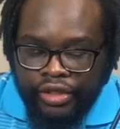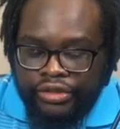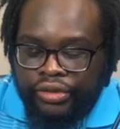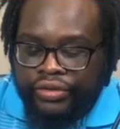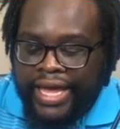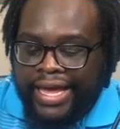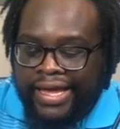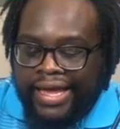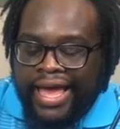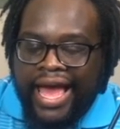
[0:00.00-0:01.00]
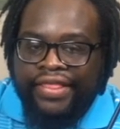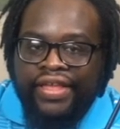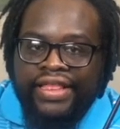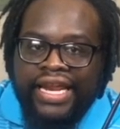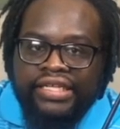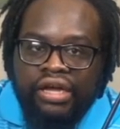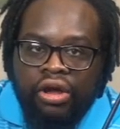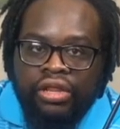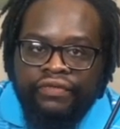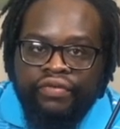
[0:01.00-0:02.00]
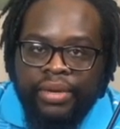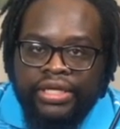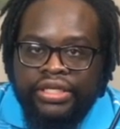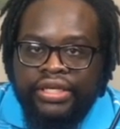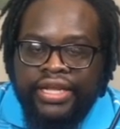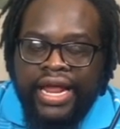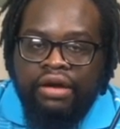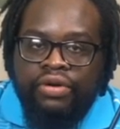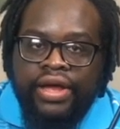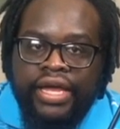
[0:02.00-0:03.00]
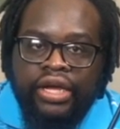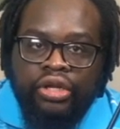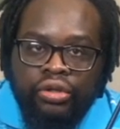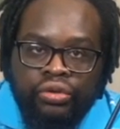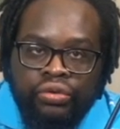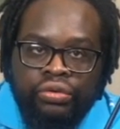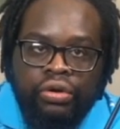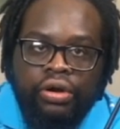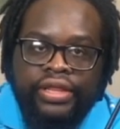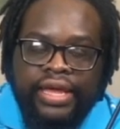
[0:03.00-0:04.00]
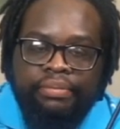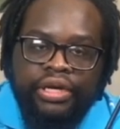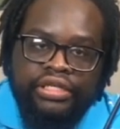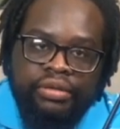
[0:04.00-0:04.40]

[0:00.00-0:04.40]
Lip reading: So that, I think that is all information that I will include on that piece